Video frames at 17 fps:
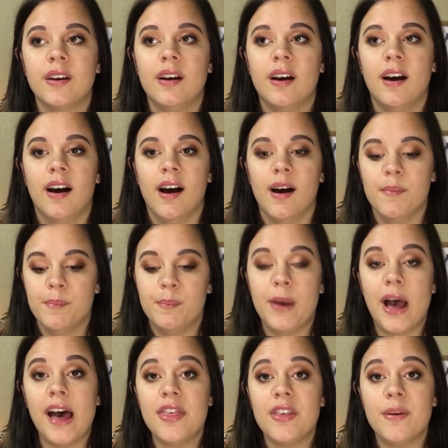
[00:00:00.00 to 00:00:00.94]

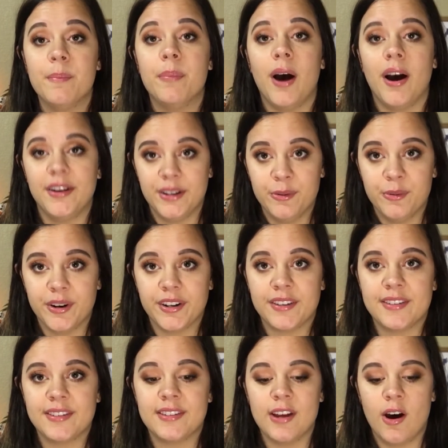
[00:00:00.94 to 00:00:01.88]
Bath and Body
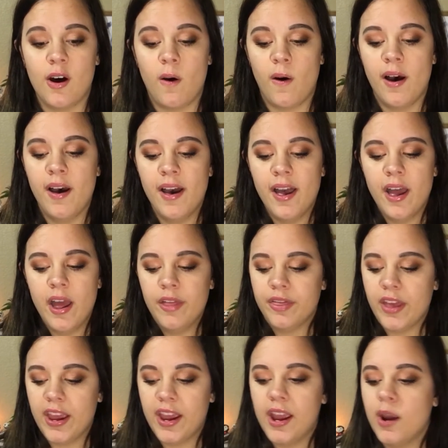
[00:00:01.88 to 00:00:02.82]
Works. So
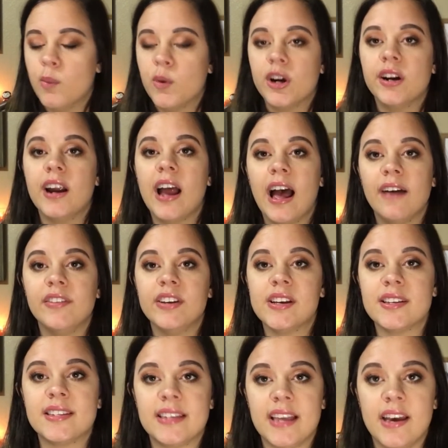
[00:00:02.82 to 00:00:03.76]
they were having
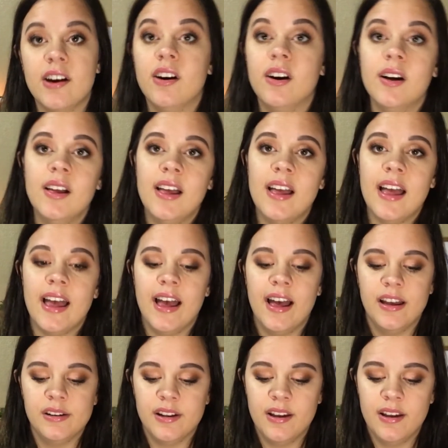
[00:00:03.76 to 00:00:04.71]
a sale,
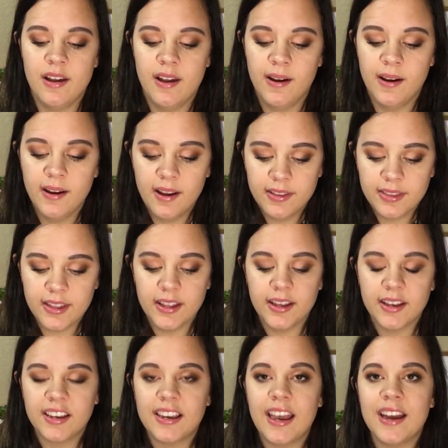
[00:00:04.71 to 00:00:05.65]
and
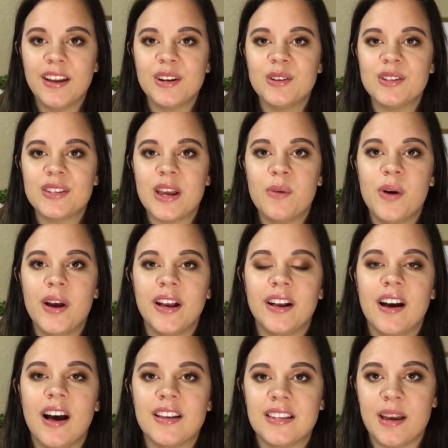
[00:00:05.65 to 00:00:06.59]
the candles I went and
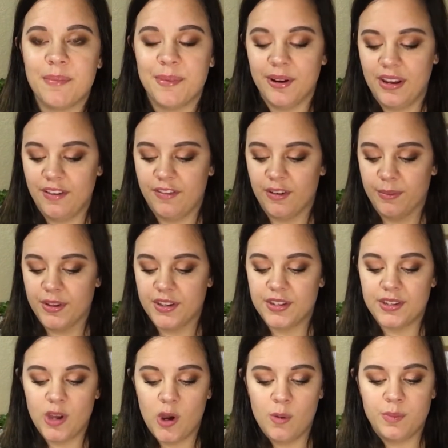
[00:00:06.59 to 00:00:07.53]
got separately from the
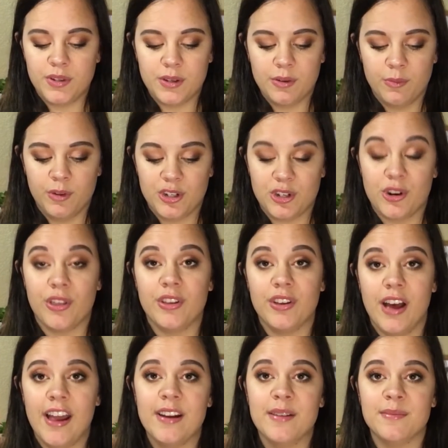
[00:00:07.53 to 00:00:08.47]
soaps, which are
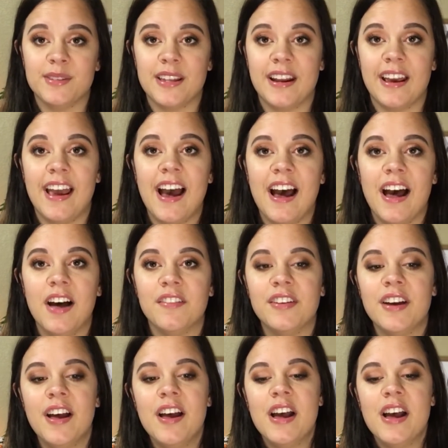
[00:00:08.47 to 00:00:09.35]
the items that I have.